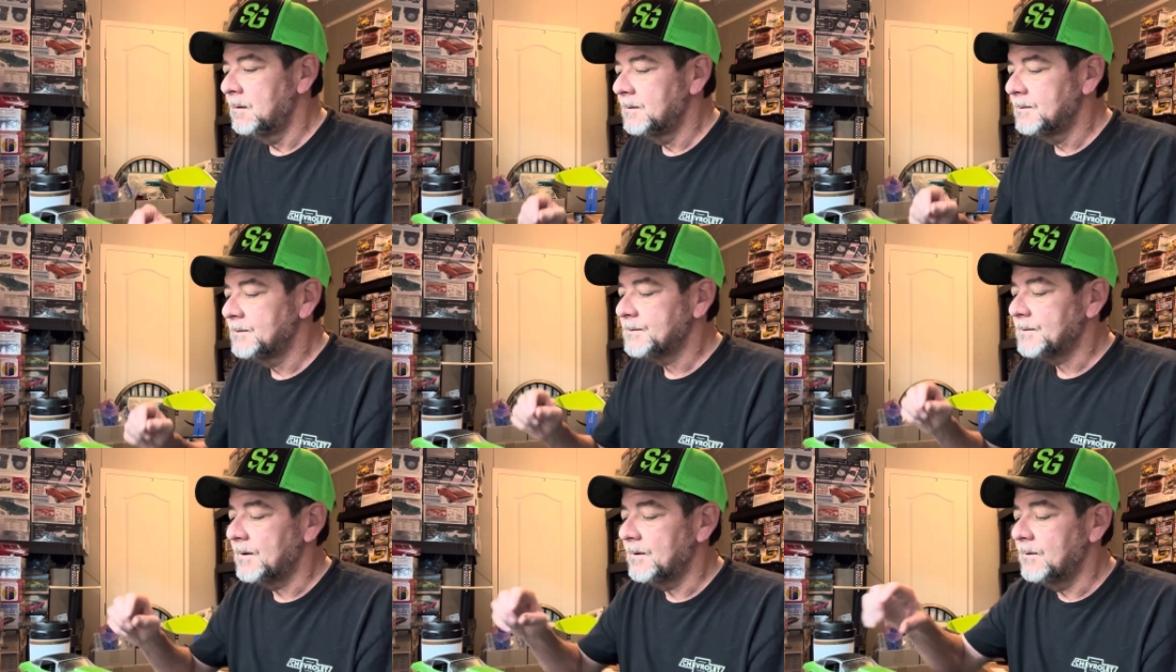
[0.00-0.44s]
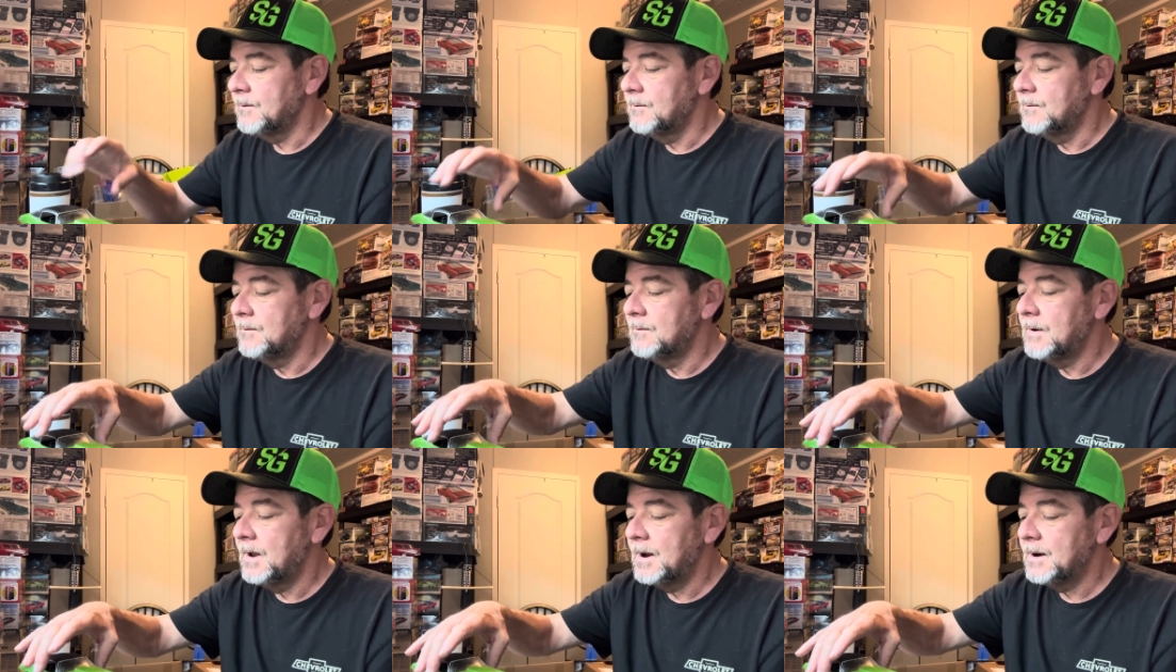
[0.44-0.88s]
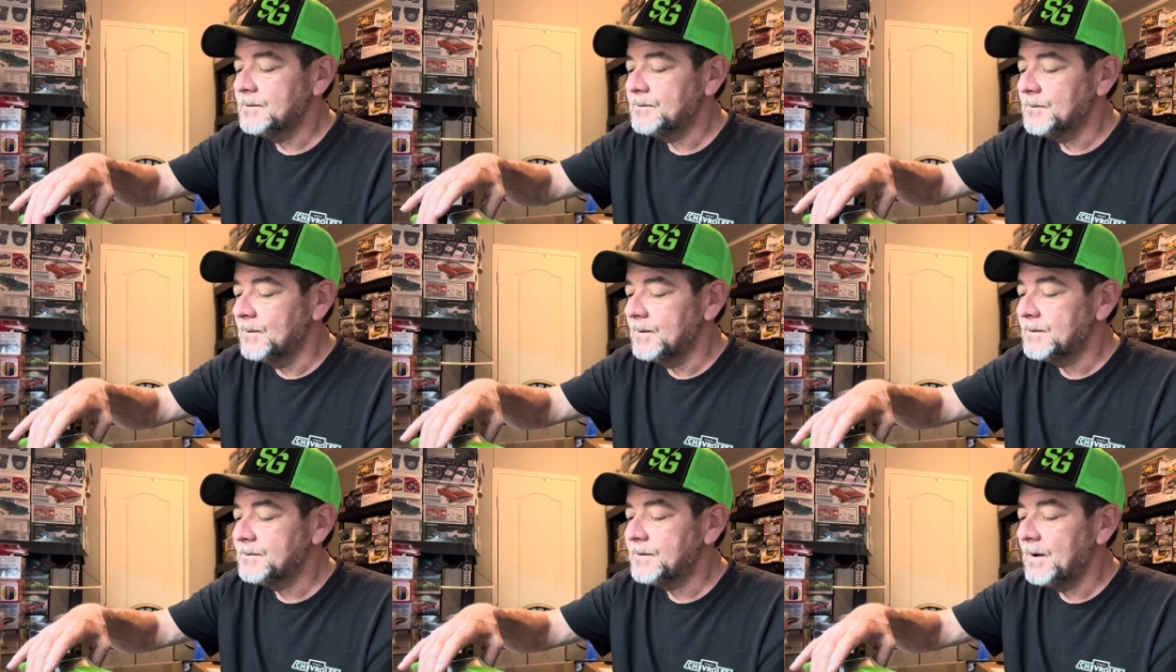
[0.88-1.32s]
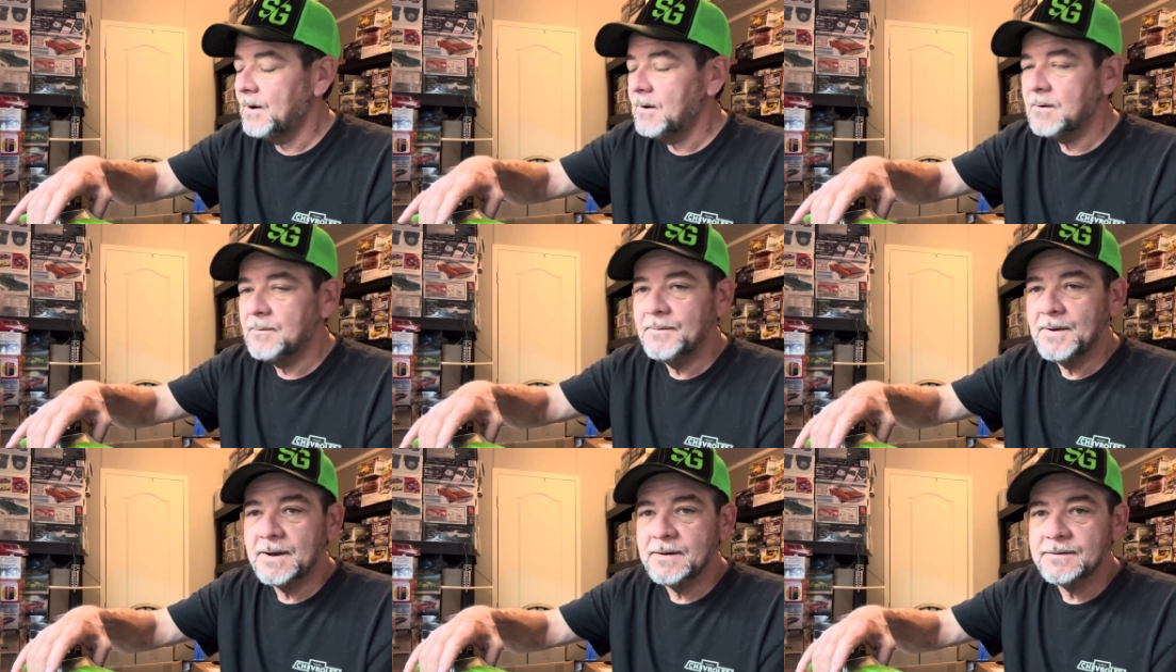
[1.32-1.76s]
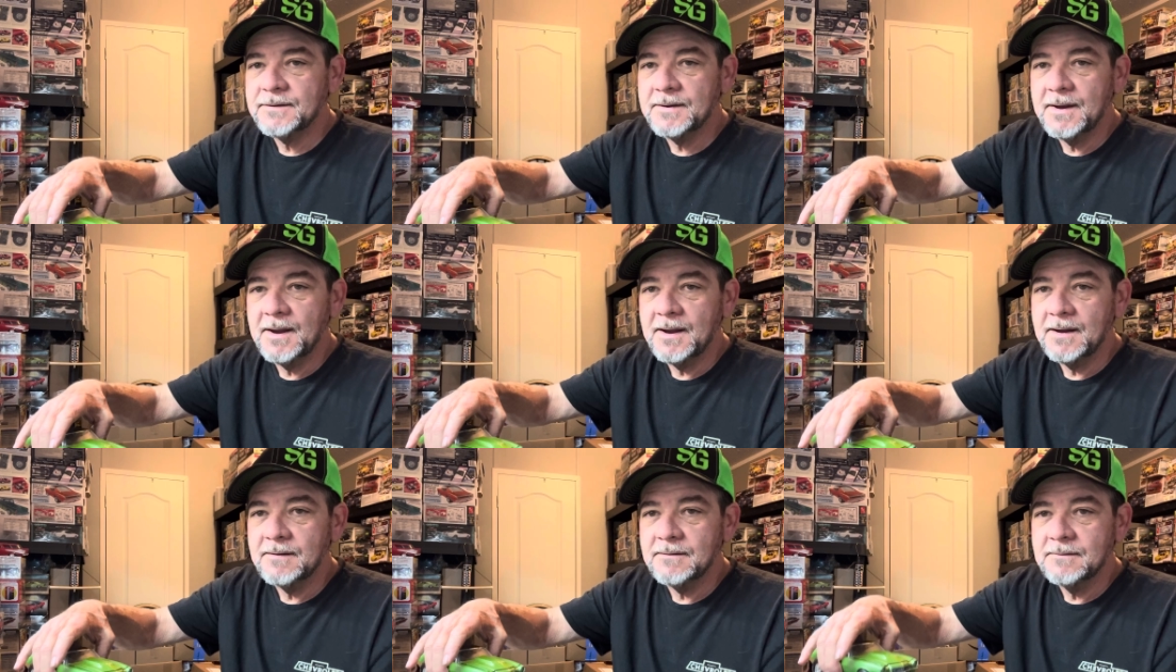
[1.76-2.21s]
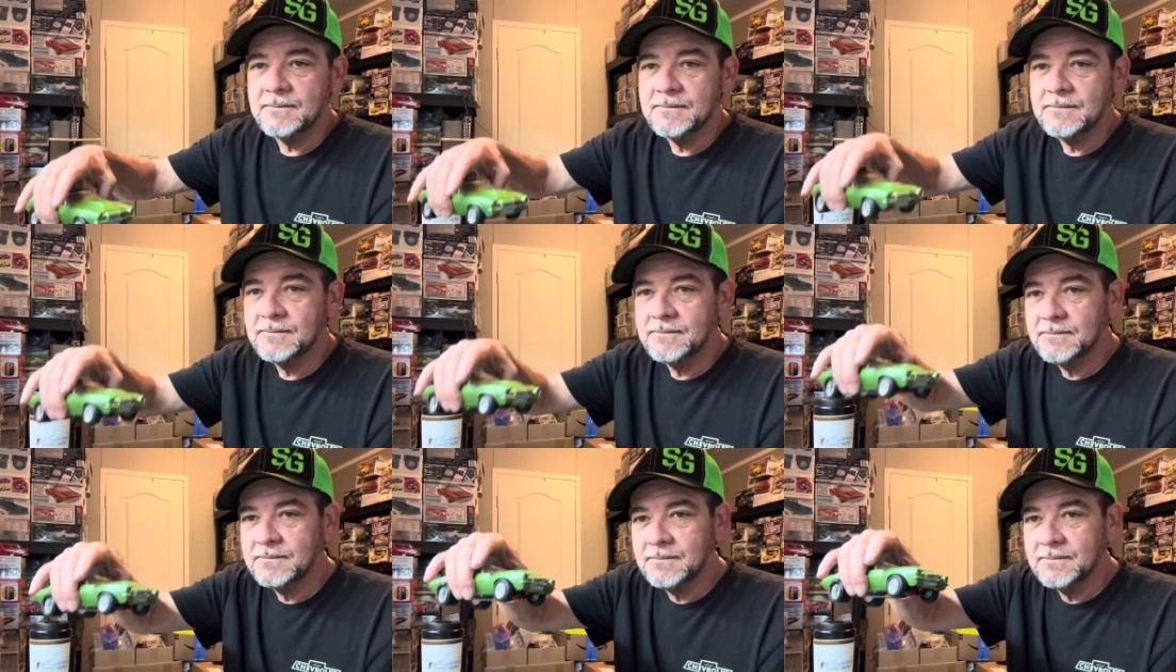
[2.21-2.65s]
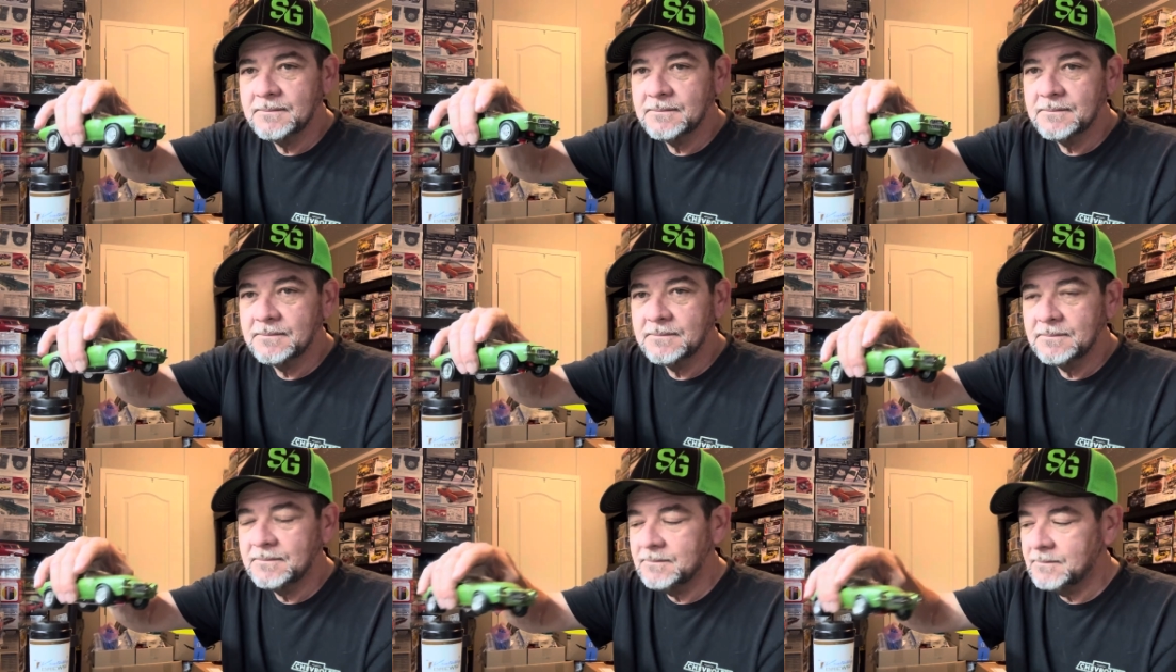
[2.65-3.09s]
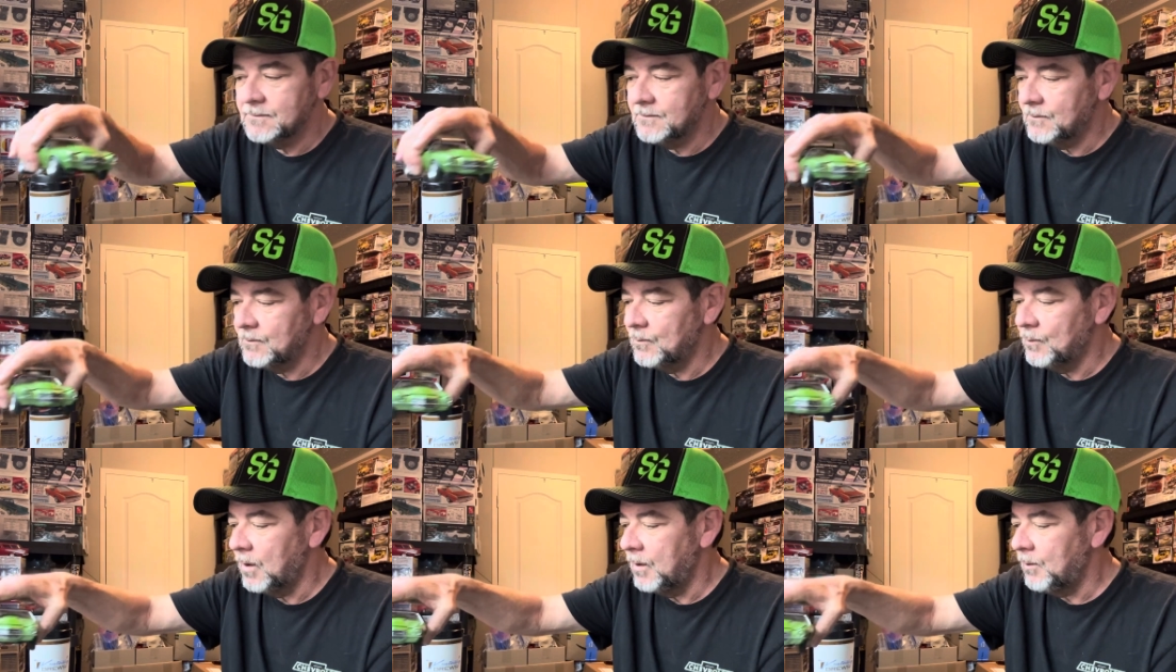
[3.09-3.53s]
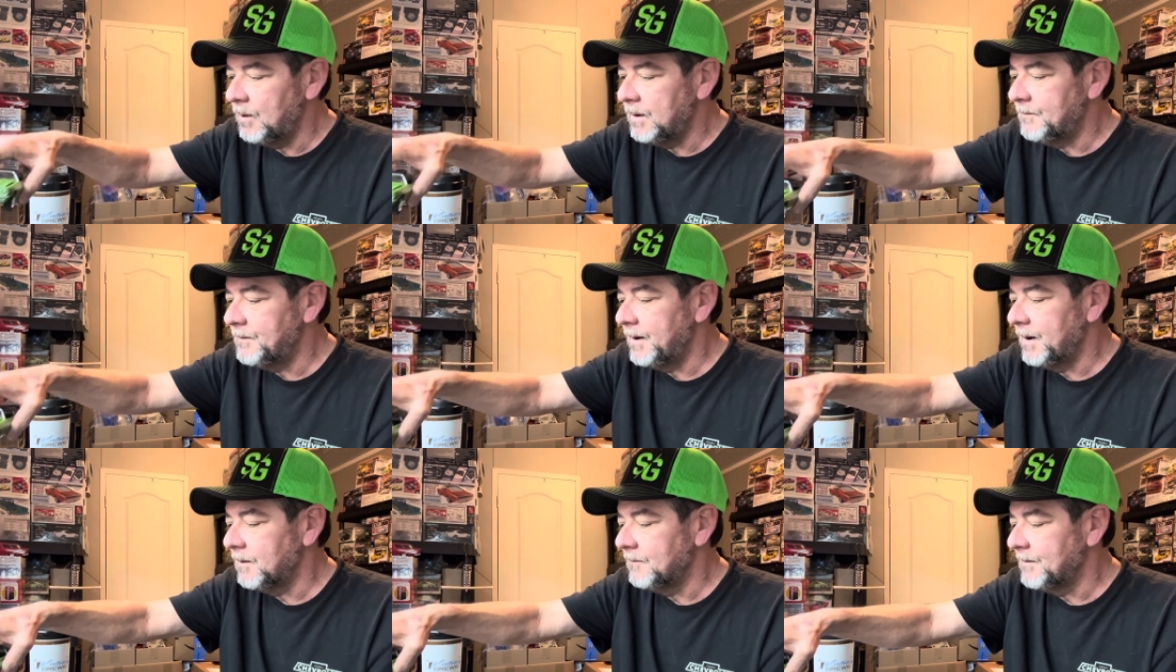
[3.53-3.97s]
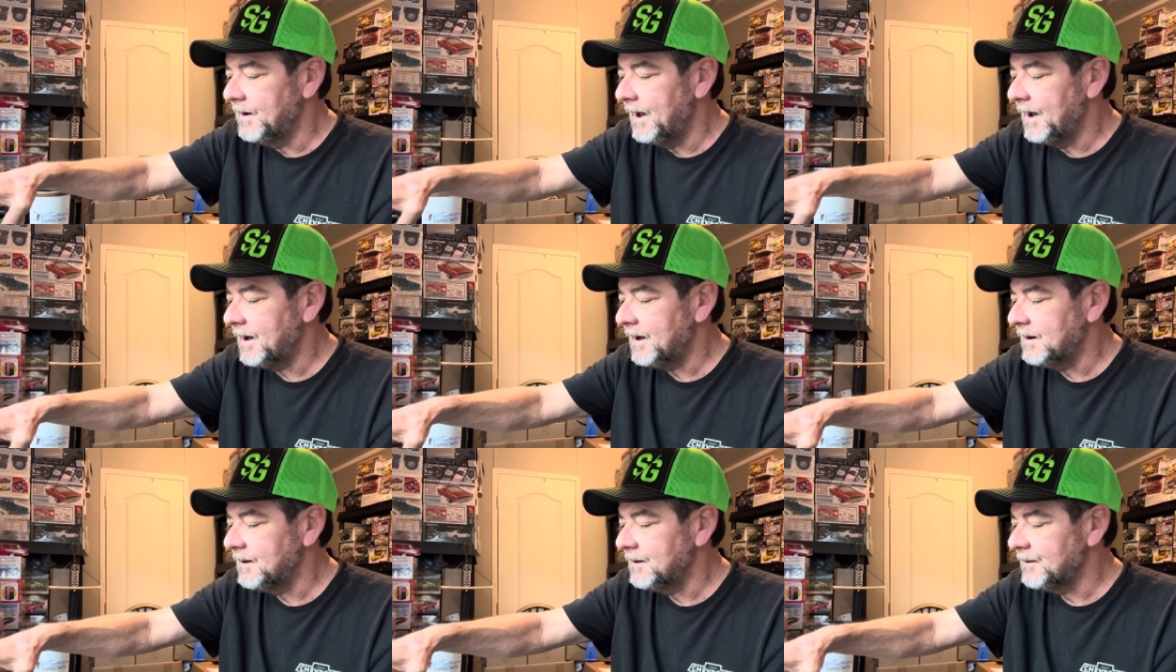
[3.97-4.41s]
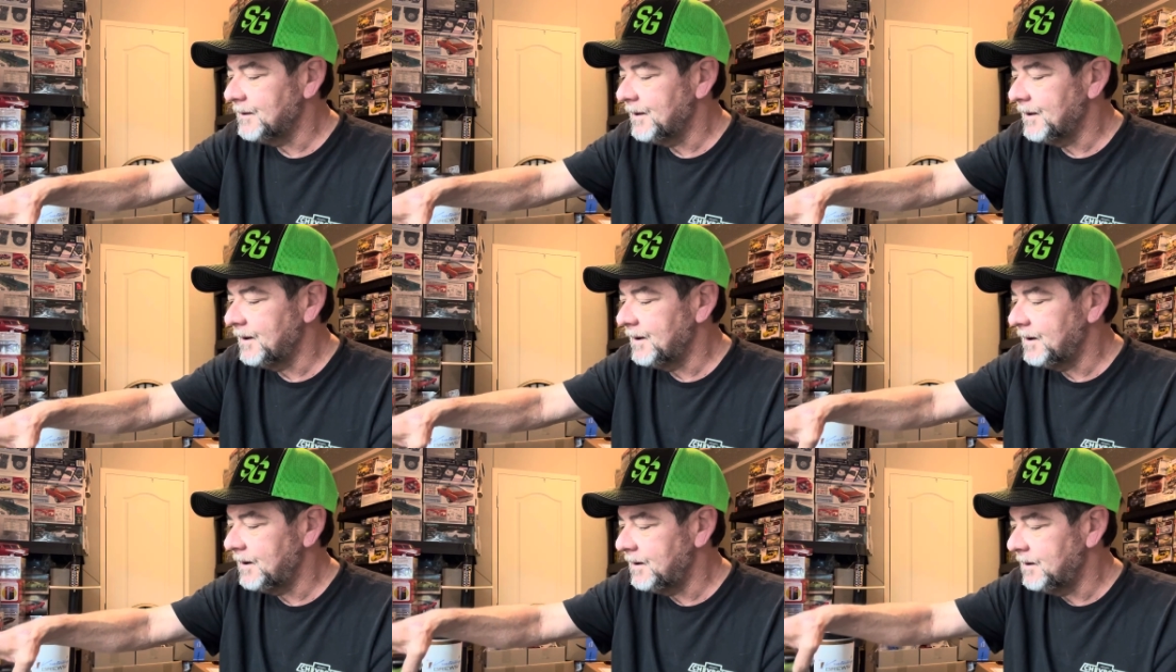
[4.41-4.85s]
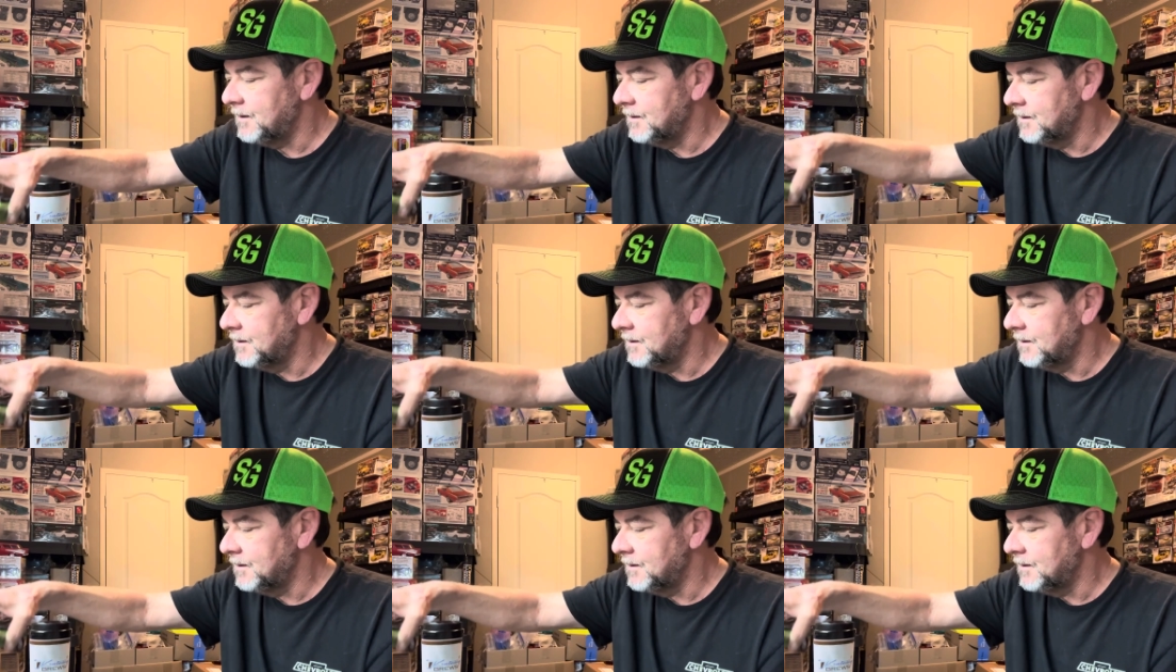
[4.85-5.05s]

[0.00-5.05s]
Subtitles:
So I just wanted to talk about that. What we built back in the day,